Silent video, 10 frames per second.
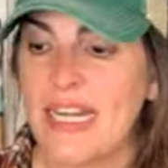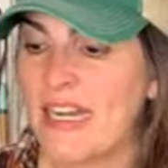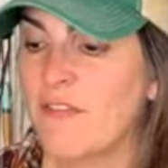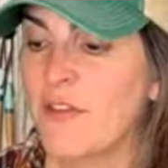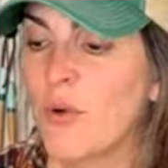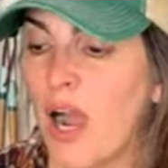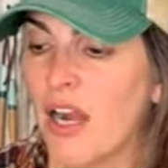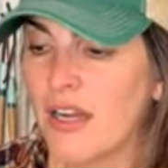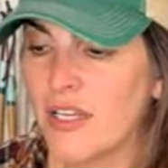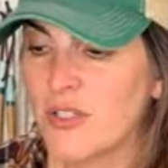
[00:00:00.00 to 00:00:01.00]
And if you
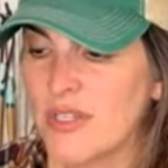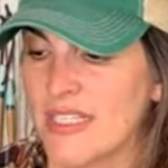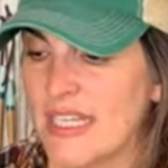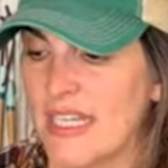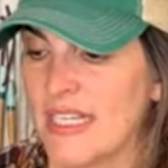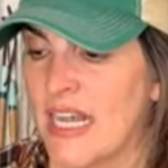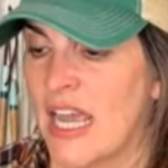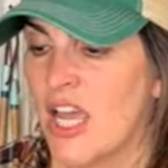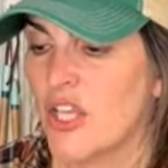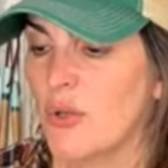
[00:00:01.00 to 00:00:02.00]
are interested,
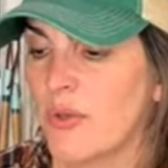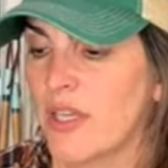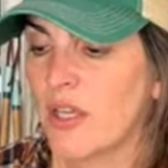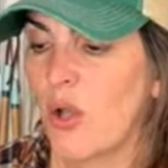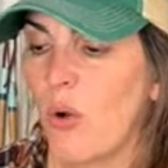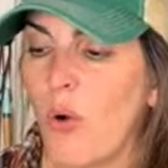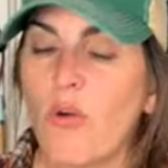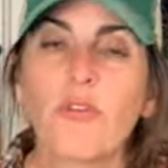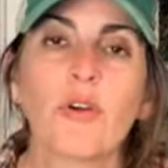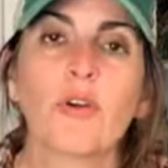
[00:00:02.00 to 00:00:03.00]
you can go
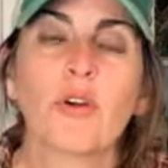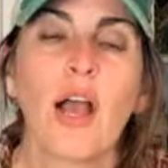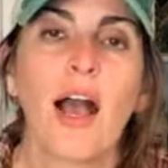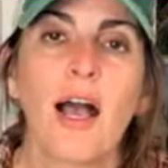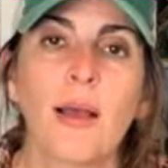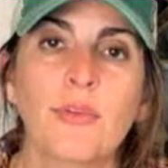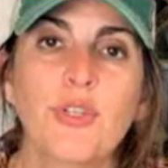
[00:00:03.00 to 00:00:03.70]
over um,